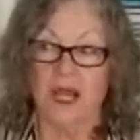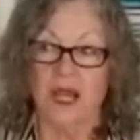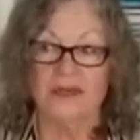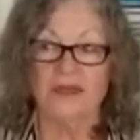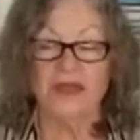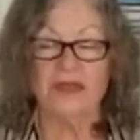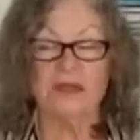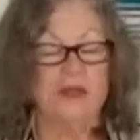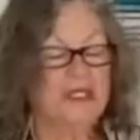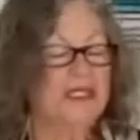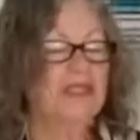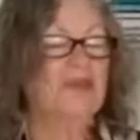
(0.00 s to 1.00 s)
I think the
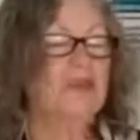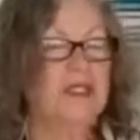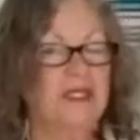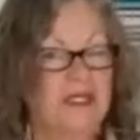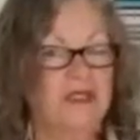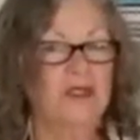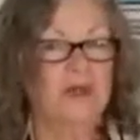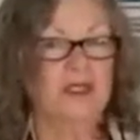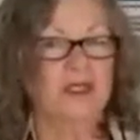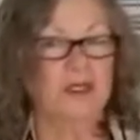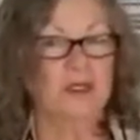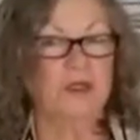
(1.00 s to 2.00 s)
best thing for me to tell you
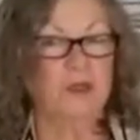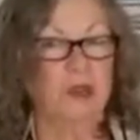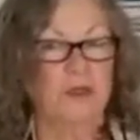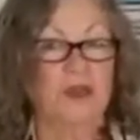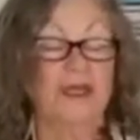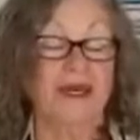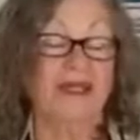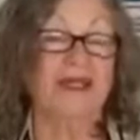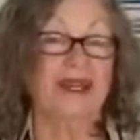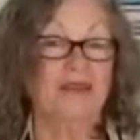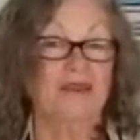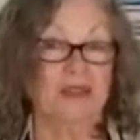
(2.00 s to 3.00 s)
is that there's probably not a
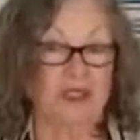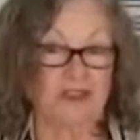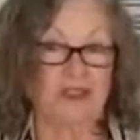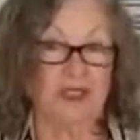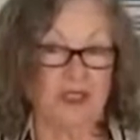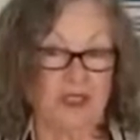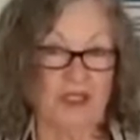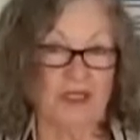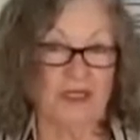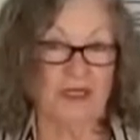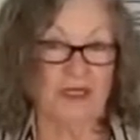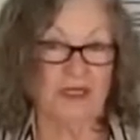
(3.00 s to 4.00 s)
lot of fluff here.
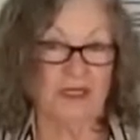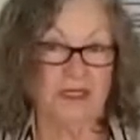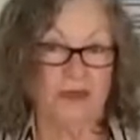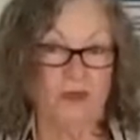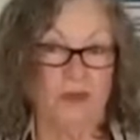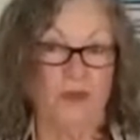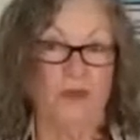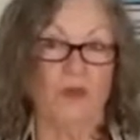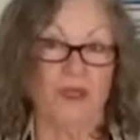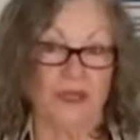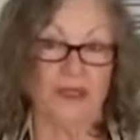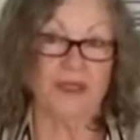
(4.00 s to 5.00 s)
We're either
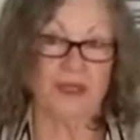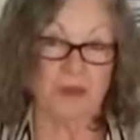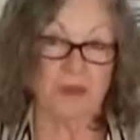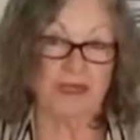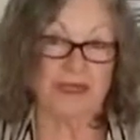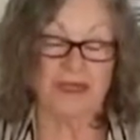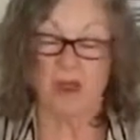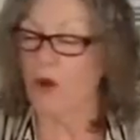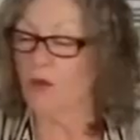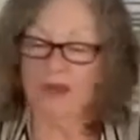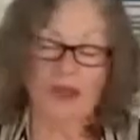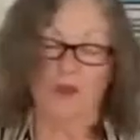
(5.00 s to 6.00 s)
working on something or
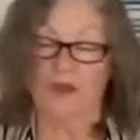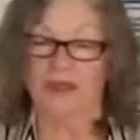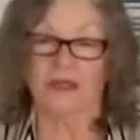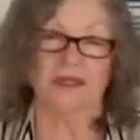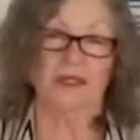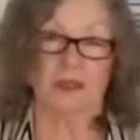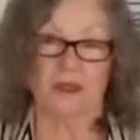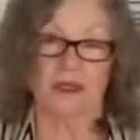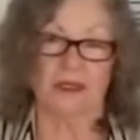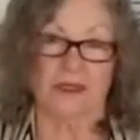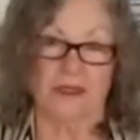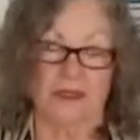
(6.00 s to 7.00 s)
we're not working on something.
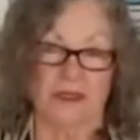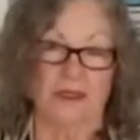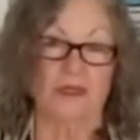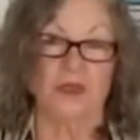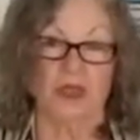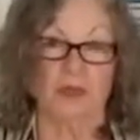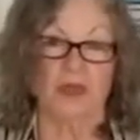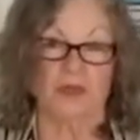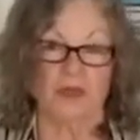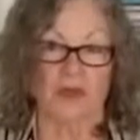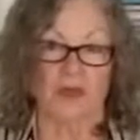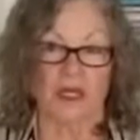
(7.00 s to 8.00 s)
And you and I both
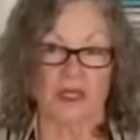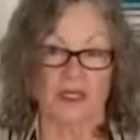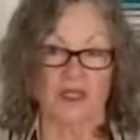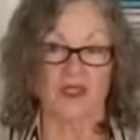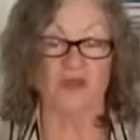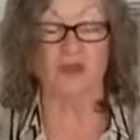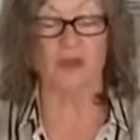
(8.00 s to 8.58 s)
know that. And so if